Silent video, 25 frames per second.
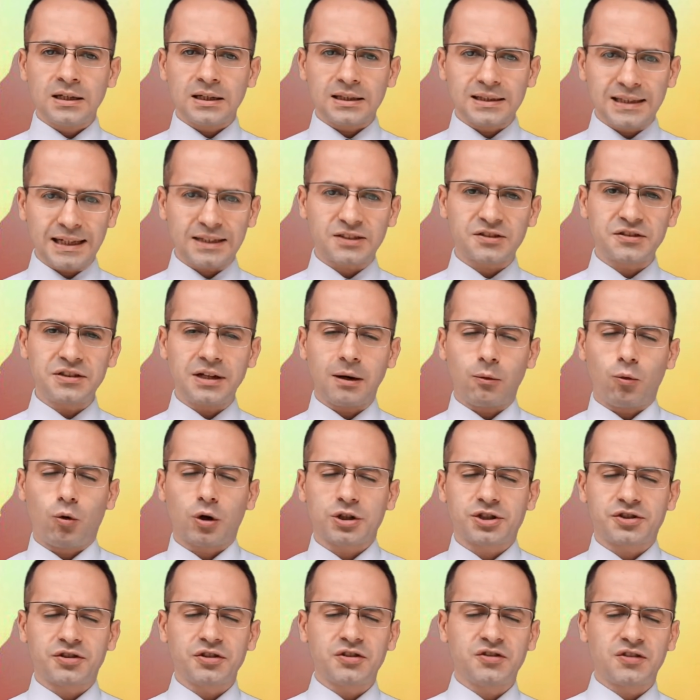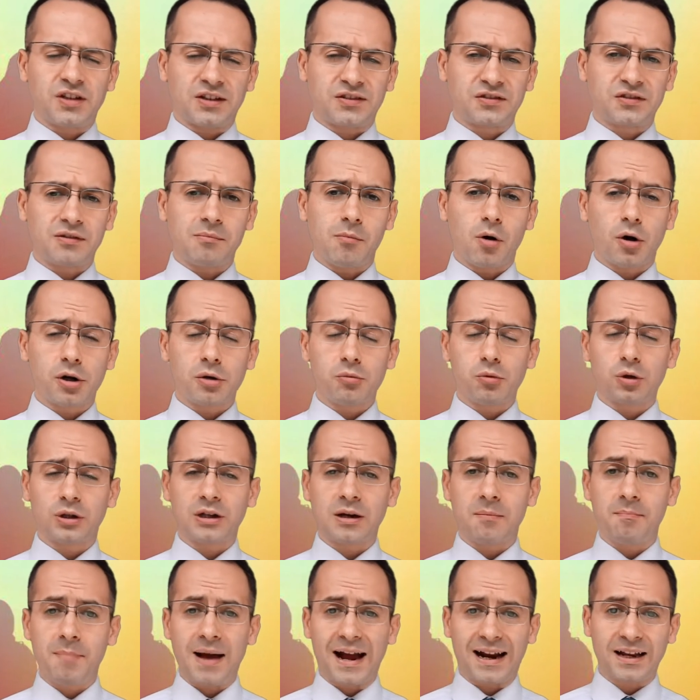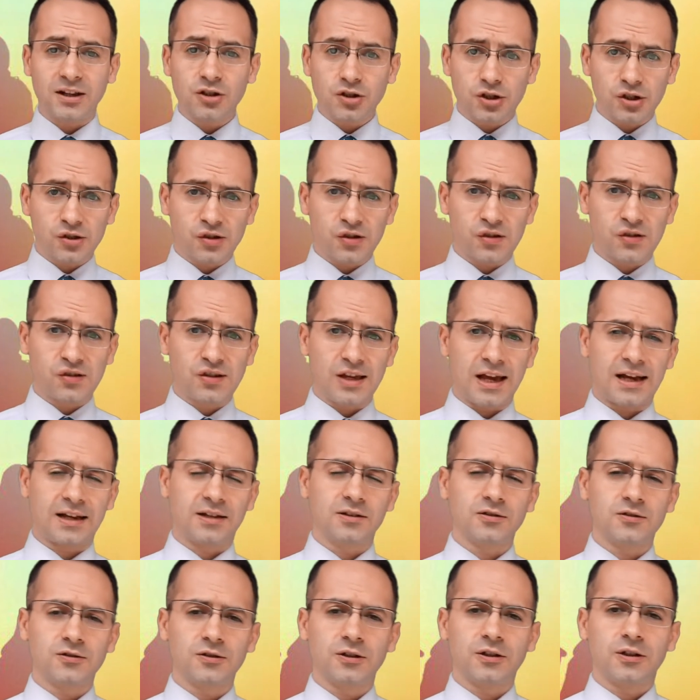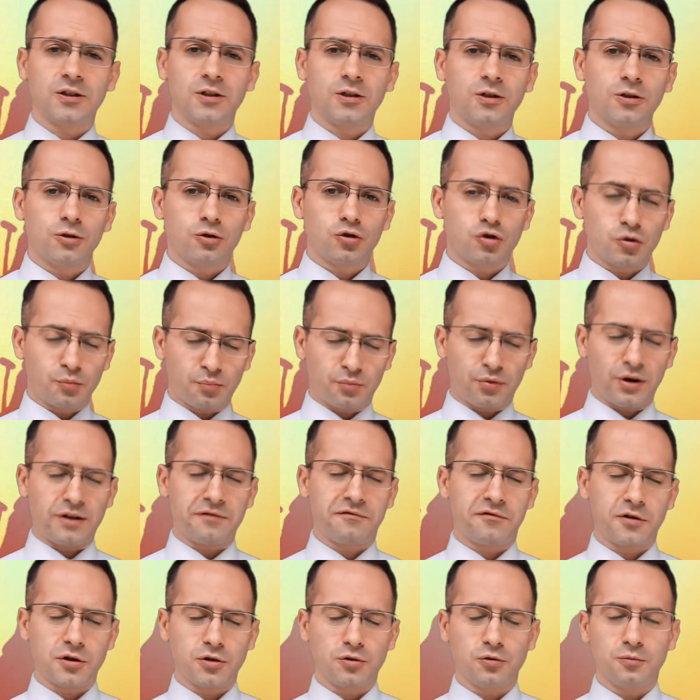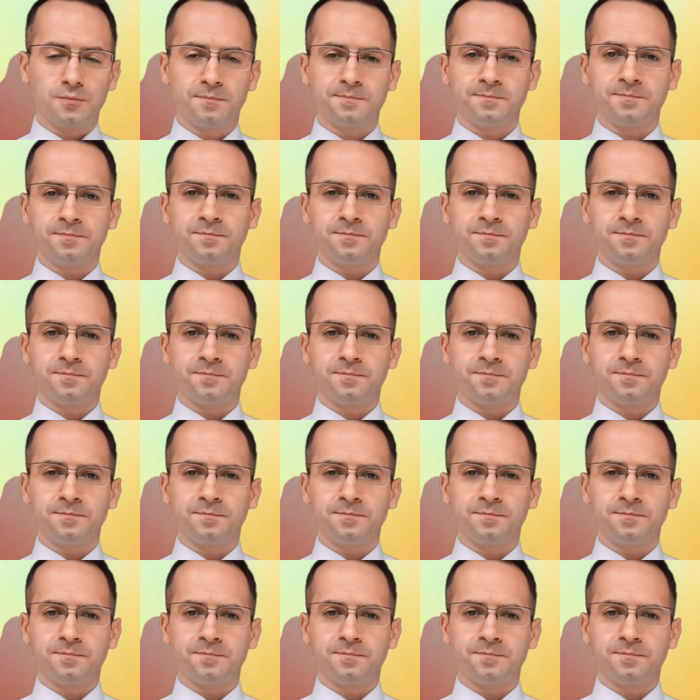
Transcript: Let's now watch this testimony. We'll come back in just a second to pray for you.